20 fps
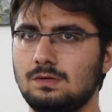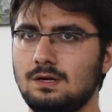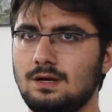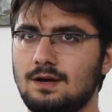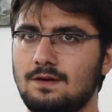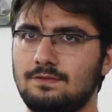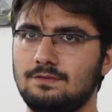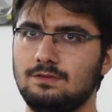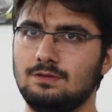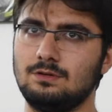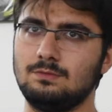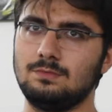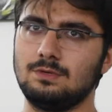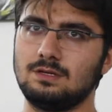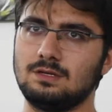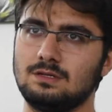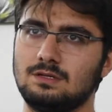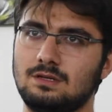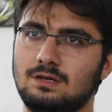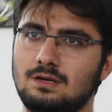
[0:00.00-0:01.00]
after
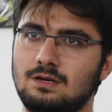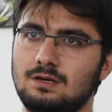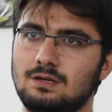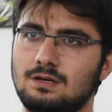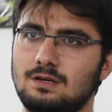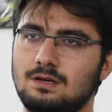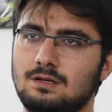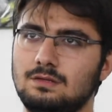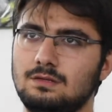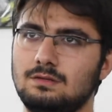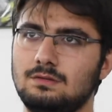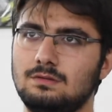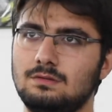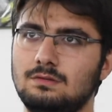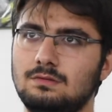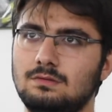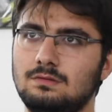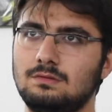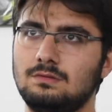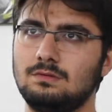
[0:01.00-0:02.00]
Mkhitaryan,
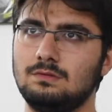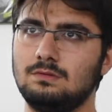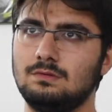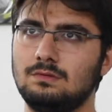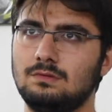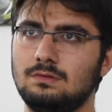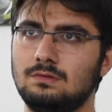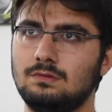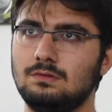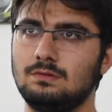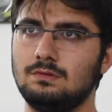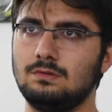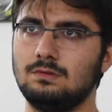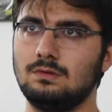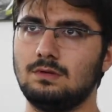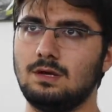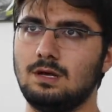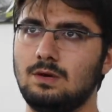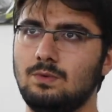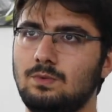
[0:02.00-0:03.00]

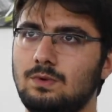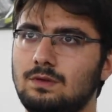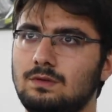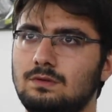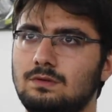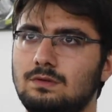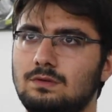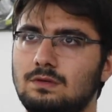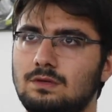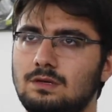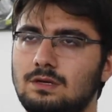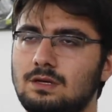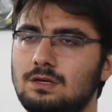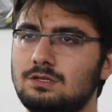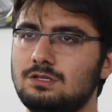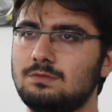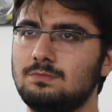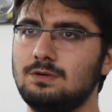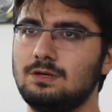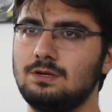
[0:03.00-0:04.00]
I went to
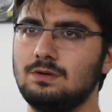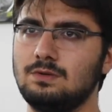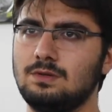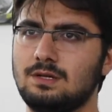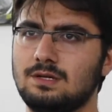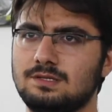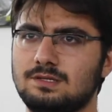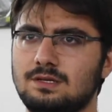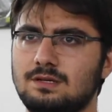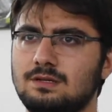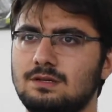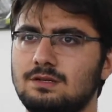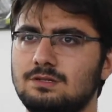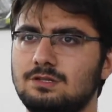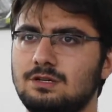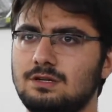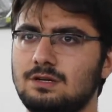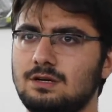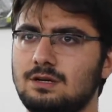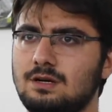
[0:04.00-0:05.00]
AGBU Lazar
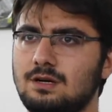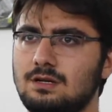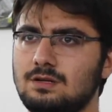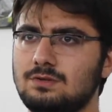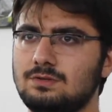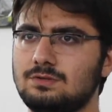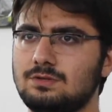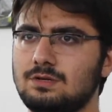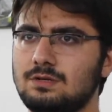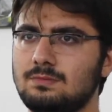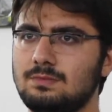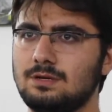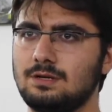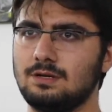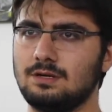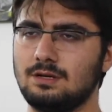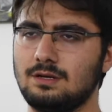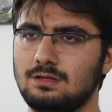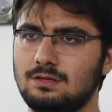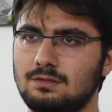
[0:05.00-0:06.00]
Najarian College
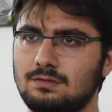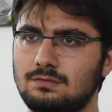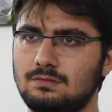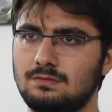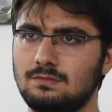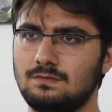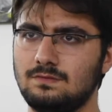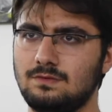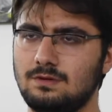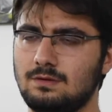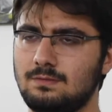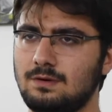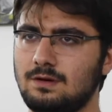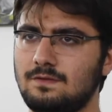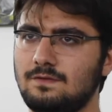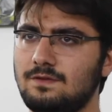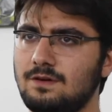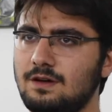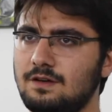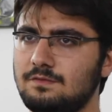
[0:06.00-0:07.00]
Gulbenkian for
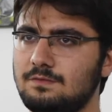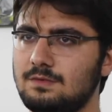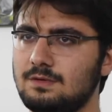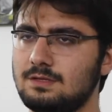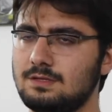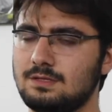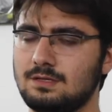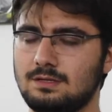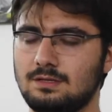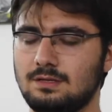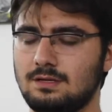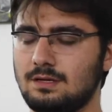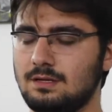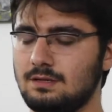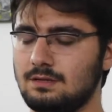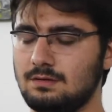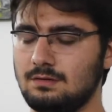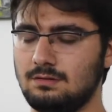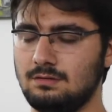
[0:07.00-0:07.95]
about 5 months, and then